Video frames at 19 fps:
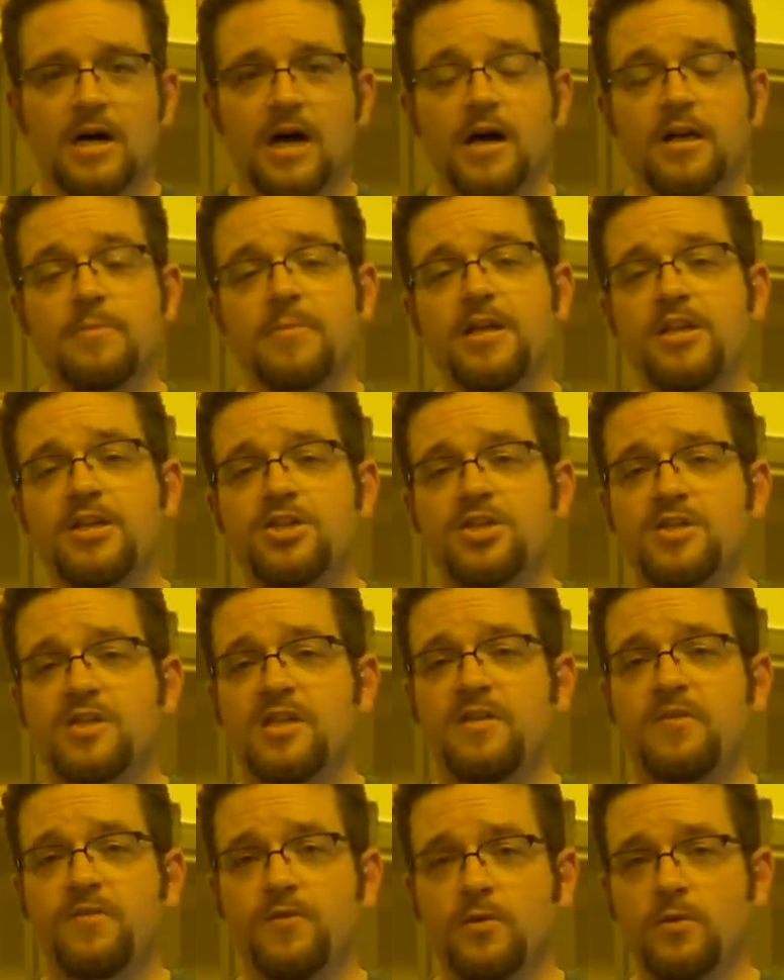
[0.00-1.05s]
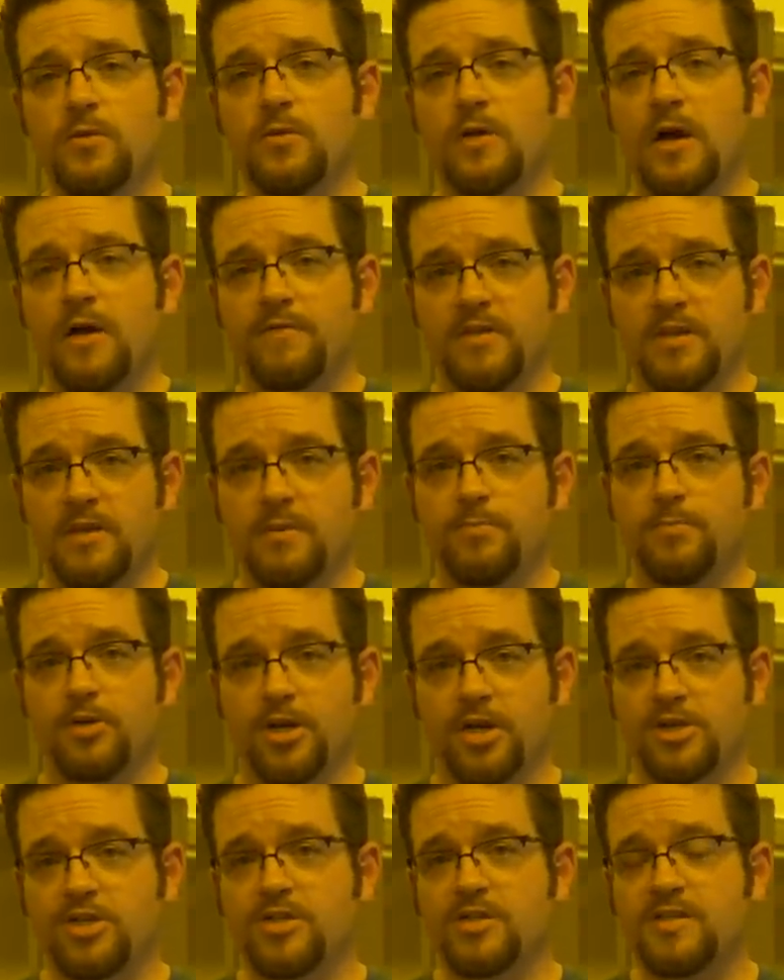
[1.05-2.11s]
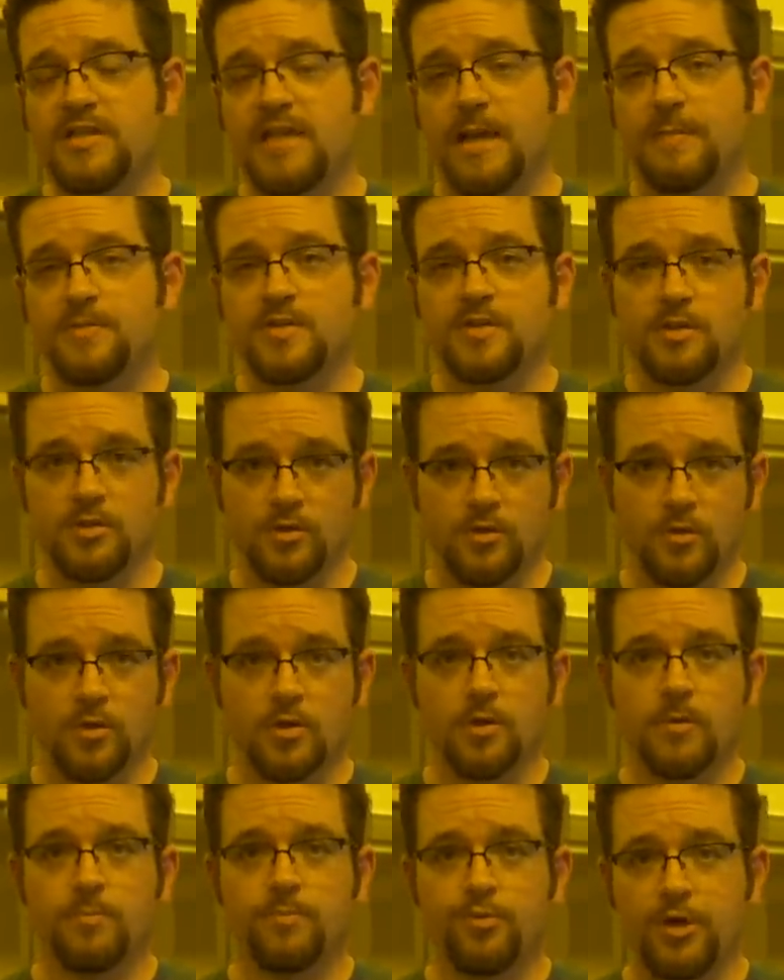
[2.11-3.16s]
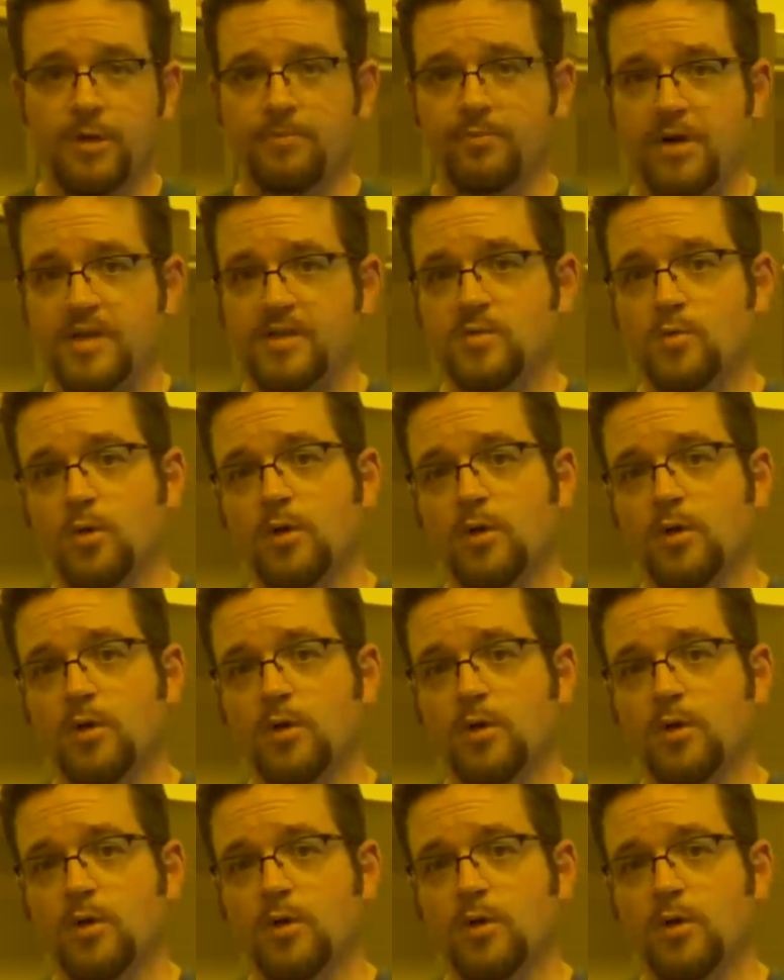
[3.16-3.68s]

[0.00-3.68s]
Automating just a few of the production steps in your pre-press